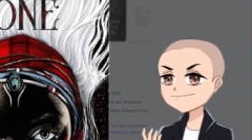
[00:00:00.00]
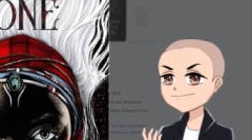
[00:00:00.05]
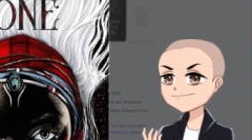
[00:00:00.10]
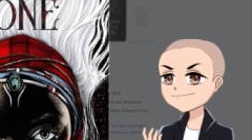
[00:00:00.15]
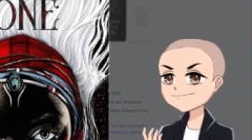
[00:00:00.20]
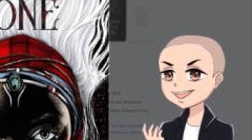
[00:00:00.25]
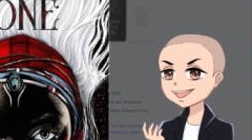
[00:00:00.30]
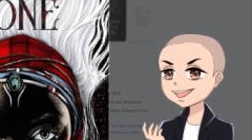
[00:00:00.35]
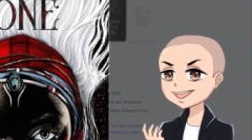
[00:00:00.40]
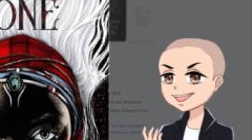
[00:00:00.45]

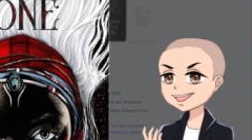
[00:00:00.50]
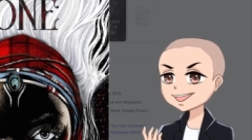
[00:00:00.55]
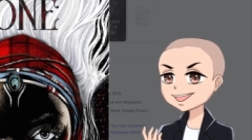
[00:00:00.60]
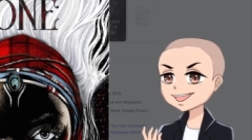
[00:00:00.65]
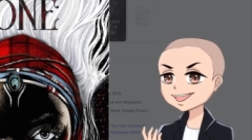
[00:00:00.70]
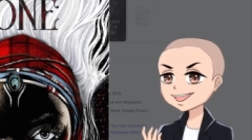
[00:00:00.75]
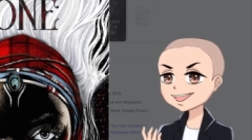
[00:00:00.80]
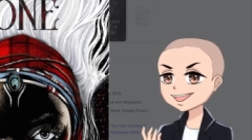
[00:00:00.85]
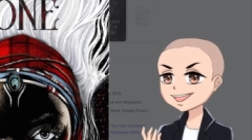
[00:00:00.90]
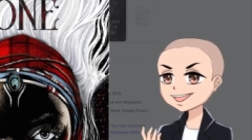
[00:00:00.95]
Tomi
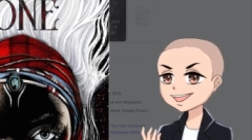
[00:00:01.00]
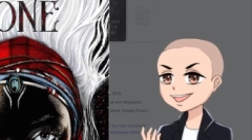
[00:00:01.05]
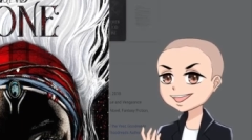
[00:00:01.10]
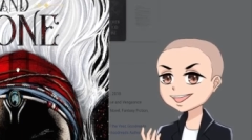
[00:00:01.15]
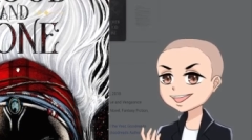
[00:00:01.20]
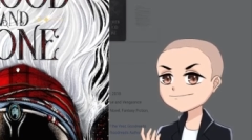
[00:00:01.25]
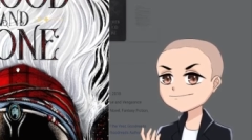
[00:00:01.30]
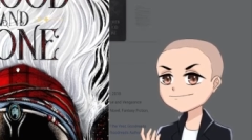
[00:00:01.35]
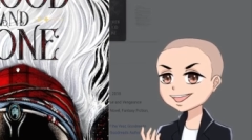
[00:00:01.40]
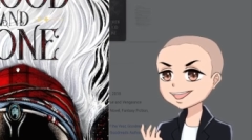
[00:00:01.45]
Adeyemi,
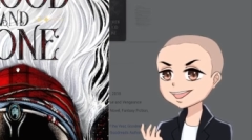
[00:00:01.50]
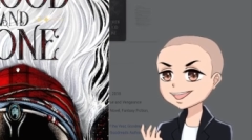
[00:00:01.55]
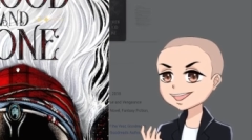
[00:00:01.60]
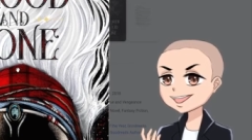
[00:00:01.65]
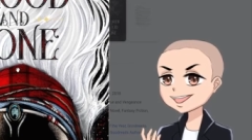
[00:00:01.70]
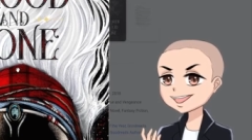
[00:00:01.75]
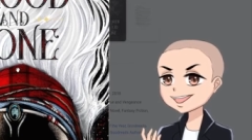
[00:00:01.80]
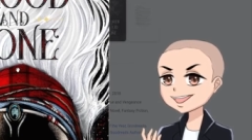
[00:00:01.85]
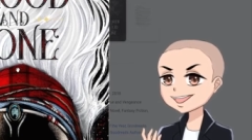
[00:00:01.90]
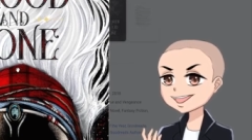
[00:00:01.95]
she
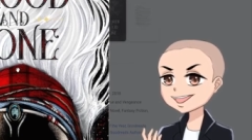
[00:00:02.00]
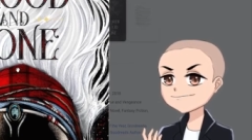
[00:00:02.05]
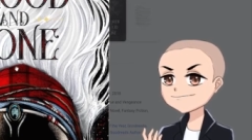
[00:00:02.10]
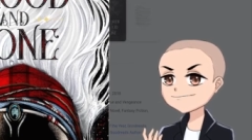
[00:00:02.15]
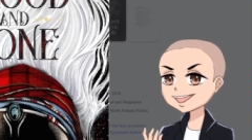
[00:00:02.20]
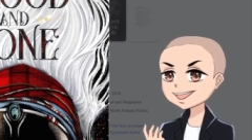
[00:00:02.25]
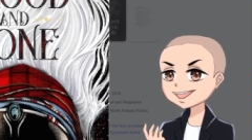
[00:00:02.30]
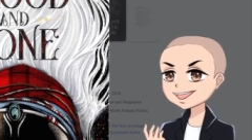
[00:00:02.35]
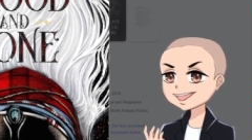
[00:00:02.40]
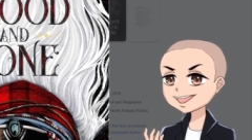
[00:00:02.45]
wrote
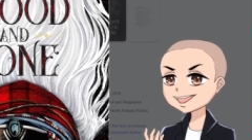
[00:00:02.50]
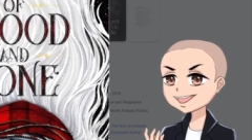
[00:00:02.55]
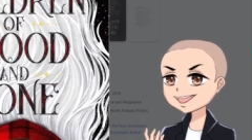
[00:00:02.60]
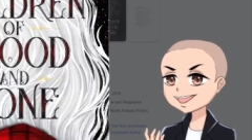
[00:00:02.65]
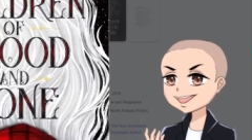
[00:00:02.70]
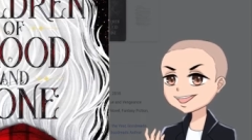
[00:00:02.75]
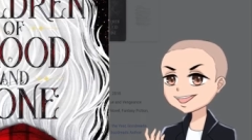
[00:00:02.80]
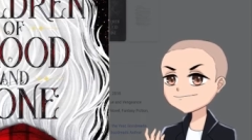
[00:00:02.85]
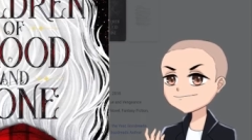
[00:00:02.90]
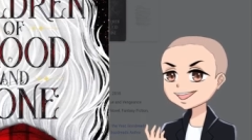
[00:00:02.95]
Children
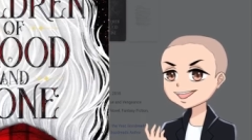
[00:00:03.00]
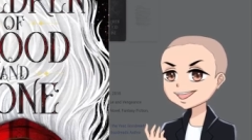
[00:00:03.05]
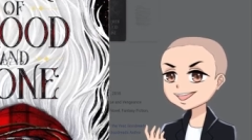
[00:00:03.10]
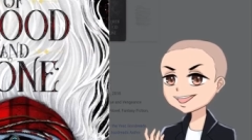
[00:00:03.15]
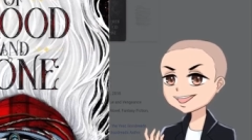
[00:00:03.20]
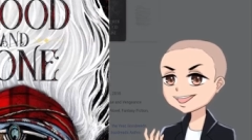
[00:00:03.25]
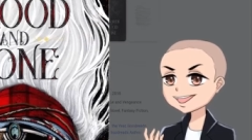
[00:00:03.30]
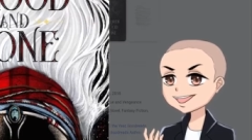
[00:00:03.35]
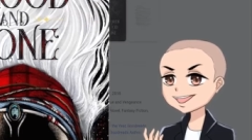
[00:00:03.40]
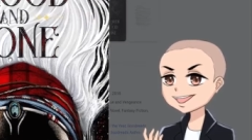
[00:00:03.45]
of Blood and
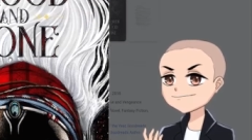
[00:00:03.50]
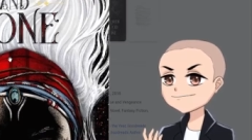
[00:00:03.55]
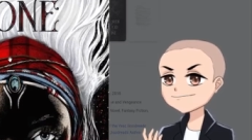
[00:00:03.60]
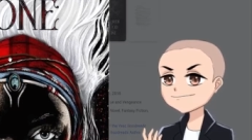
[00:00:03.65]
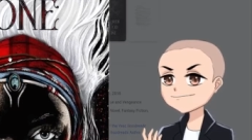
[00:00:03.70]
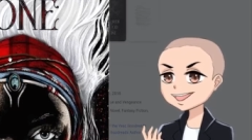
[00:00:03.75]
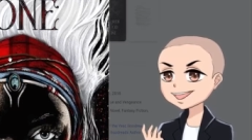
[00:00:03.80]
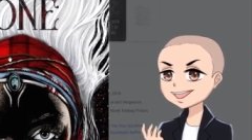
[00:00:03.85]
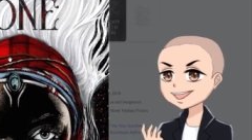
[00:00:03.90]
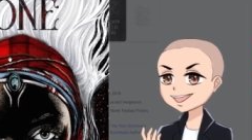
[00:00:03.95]
Bone,
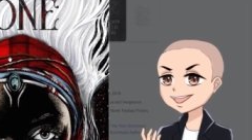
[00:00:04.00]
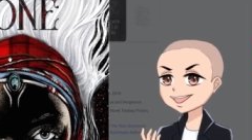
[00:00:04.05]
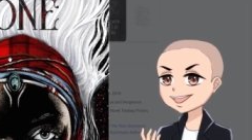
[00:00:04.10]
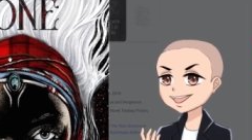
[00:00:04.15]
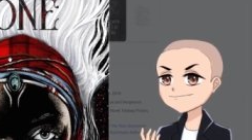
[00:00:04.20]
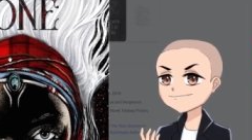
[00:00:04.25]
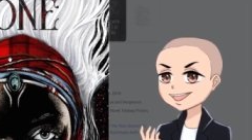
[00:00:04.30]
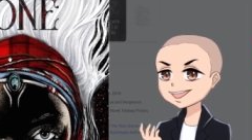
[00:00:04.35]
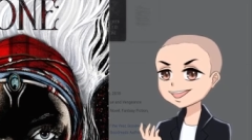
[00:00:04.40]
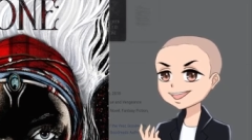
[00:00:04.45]
which is an
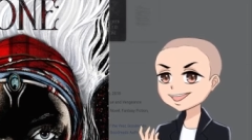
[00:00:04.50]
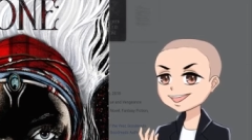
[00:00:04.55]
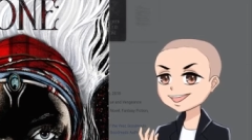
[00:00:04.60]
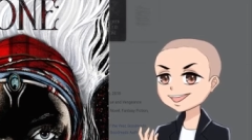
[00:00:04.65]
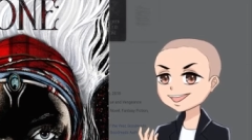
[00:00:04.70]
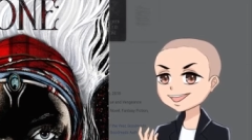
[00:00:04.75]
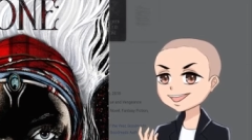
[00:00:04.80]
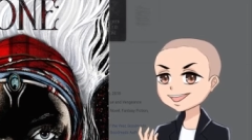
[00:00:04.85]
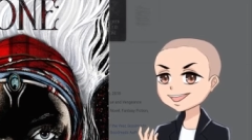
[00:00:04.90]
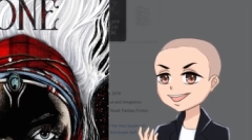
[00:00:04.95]

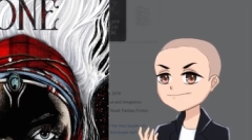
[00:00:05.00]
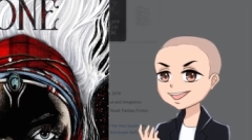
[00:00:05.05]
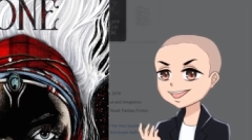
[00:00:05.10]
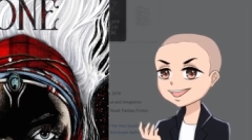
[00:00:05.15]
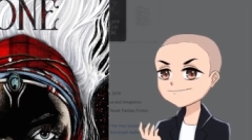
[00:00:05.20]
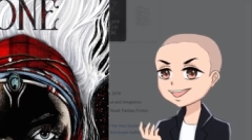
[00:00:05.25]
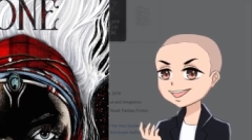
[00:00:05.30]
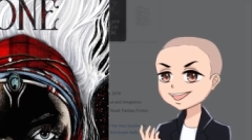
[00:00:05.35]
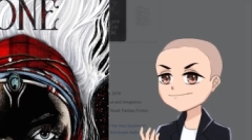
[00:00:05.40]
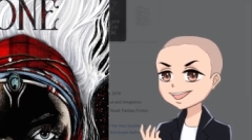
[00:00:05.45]
African
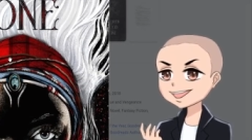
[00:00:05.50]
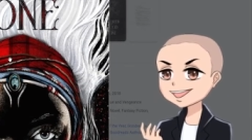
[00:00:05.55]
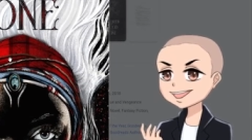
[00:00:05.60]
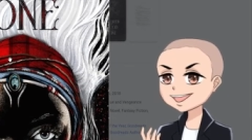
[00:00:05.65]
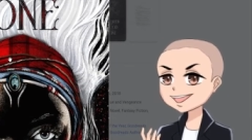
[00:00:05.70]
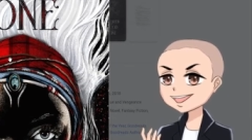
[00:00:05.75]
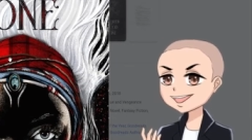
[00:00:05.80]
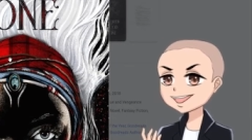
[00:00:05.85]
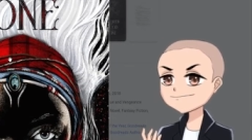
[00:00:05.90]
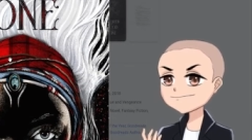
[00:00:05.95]
epic
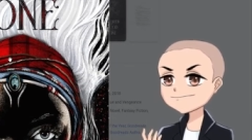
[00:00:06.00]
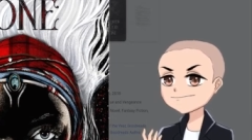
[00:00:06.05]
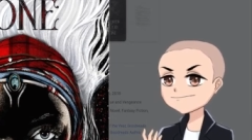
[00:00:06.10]
fantasy.